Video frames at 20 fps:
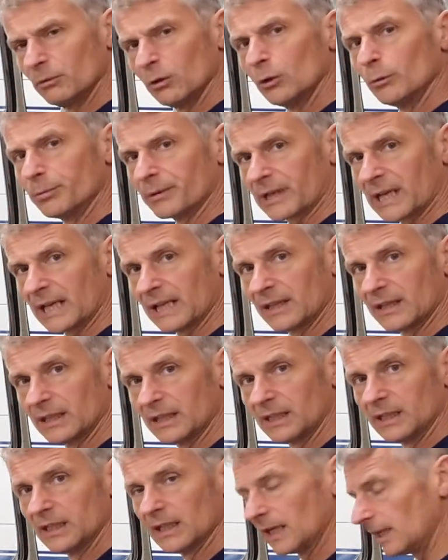lubricate
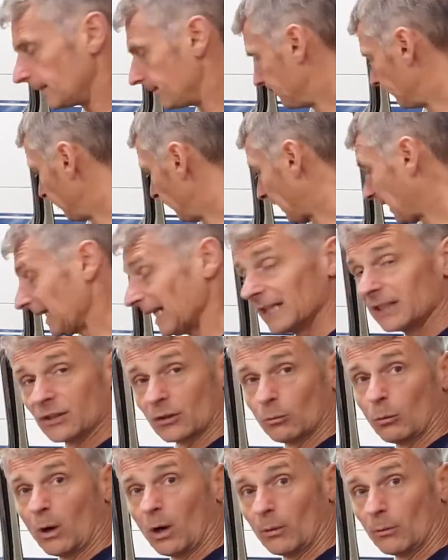the
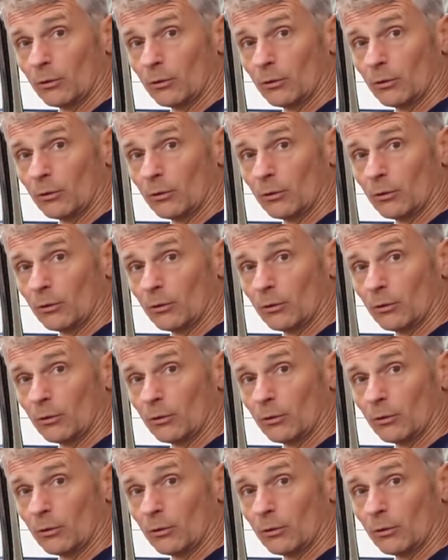regulator while